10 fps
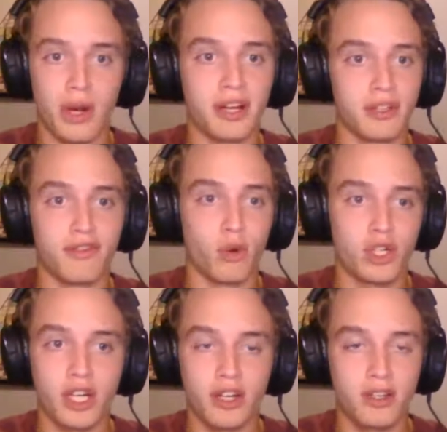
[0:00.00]
great on the
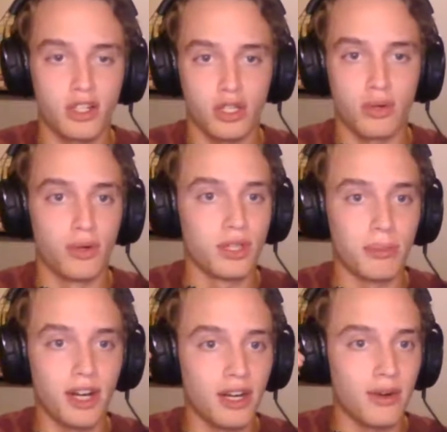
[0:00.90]
forecheck, just throwing
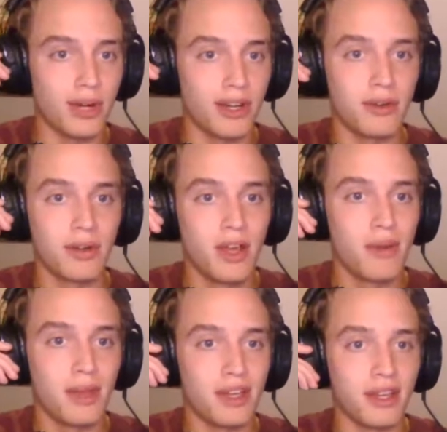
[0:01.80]
the body around,
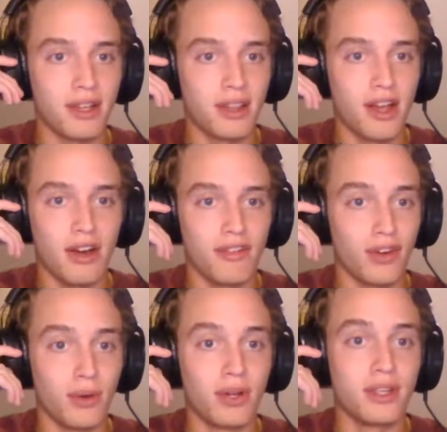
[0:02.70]
making a lot of
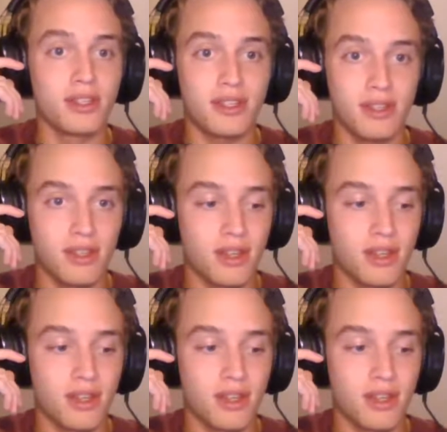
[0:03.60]
noise.